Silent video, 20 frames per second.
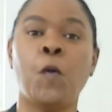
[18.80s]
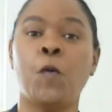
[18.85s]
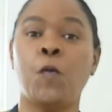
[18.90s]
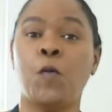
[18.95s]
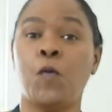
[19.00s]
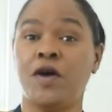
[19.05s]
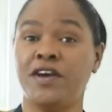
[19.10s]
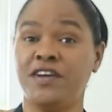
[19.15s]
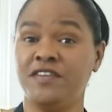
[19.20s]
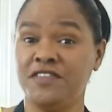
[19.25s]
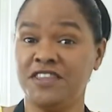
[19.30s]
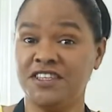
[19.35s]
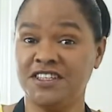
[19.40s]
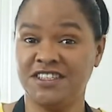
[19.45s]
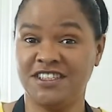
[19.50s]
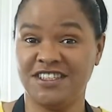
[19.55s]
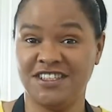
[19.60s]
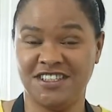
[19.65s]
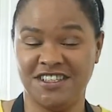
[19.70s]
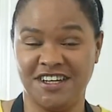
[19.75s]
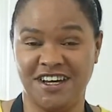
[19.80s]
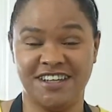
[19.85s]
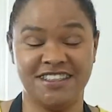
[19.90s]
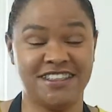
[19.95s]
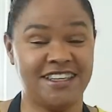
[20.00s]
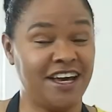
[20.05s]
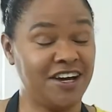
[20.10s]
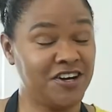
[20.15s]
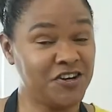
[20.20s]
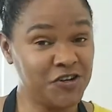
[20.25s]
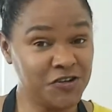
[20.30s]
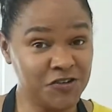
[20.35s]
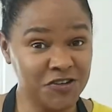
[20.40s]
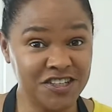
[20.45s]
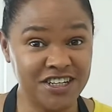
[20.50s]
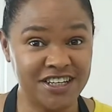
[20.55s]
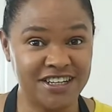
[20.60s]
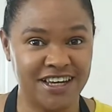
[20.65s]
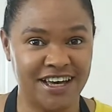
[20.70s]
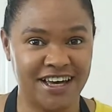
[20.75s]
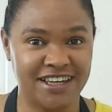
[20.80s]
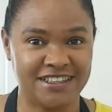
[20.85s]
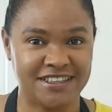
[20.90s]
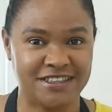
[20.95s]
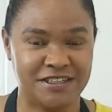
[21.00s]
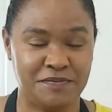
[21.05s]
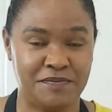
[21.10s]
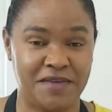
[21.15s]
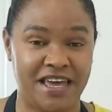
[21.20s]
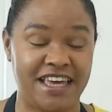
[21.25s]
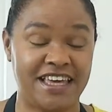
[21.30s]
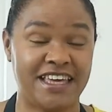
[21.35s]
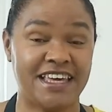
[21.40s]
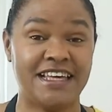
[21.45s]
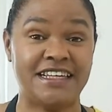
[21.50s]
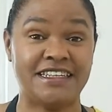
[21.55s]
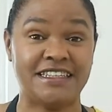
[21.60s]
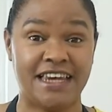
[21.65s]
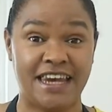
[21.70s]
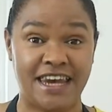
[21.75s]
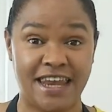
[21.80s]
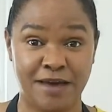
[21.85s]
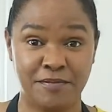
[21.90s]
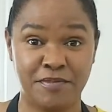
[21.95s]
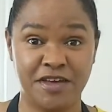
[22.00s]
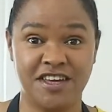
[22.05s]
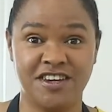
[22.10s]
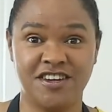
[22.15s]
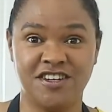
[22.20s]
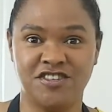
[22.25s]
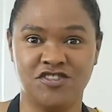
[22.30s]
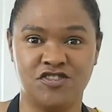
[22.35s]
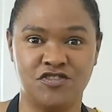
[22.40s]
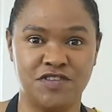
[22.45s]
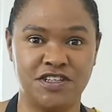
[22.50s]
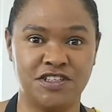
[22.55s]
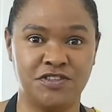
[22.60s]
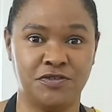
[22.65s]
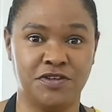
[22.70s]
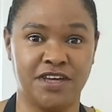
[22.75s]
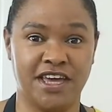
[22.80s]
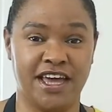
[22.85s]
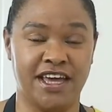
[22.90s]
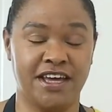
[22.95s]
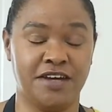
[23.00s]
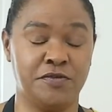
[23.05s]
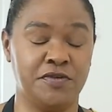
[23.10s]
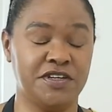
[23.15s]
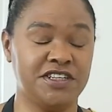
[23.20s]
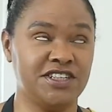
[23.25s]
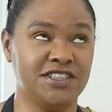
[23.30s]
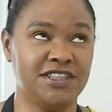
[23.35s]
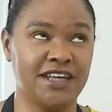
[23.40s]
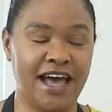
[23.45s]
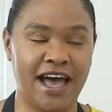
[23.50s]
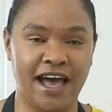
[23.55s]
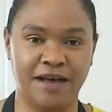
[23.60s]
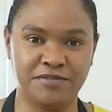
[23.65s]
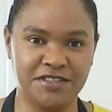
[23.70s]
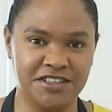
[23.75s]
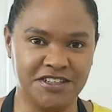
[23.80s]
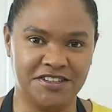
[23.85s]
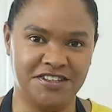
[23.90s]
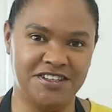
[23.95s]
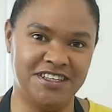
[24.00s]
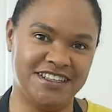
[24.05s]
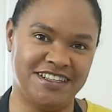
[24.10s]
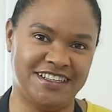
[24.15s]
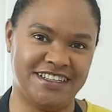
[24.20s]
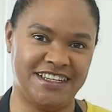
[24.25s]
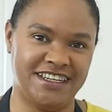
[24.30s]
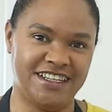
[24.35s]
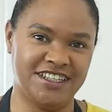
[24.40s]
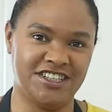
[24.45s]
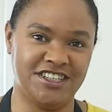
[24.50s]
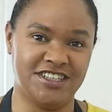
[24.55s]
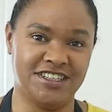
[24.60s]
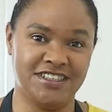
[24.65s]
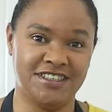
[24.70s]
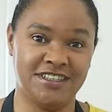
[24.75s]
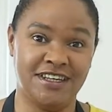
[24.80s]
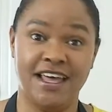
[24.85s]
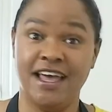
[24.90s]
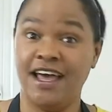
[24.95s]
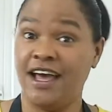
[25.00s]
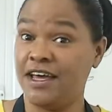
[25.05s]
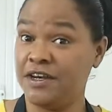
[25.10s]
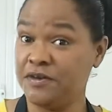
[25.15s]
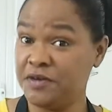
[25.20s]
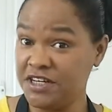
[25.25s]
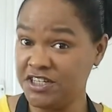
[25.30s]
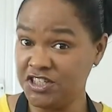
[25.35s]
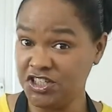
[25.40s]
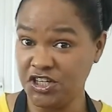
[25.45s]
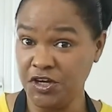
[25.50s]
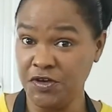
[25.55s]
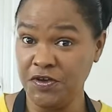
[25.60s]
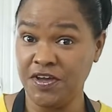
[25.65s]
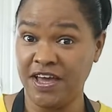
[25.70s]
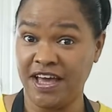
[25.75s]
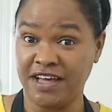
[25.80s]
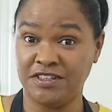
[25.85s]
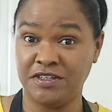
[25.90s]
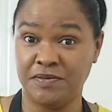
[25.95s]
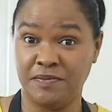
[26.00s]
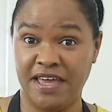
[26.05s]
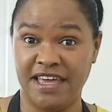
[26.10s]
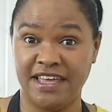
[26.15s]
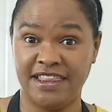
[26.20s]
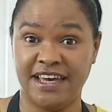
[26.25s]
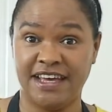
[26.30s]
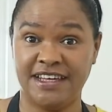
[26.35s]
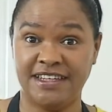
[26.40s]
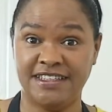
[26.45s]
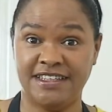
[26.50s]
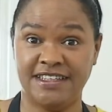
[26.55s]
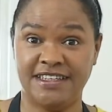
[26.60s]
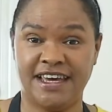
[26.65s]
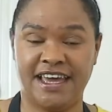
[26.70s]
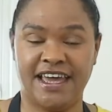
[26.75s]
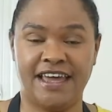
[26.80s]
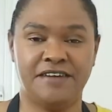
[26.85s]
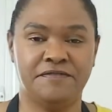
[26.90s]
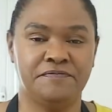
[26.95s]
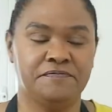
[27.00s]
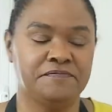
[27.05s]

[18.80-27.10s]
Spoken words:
One of the desserts that Claudia likes to make is lemon drizzle cake, which is absolutely delicious. And I'm going to show you how to make that today.